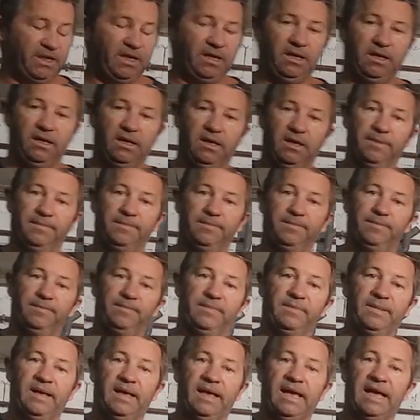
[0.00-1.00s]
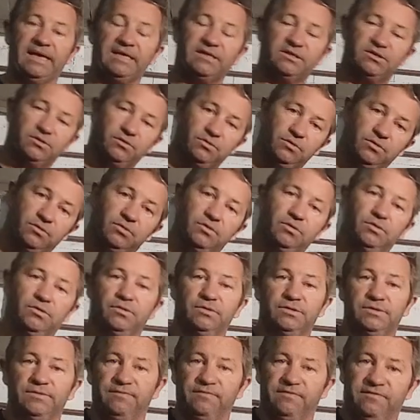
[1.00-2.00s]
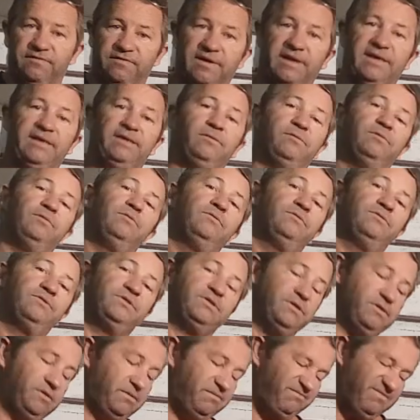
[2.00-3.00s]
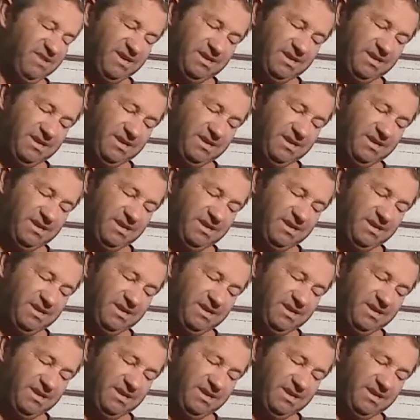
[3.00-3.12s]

hacksaws and files, and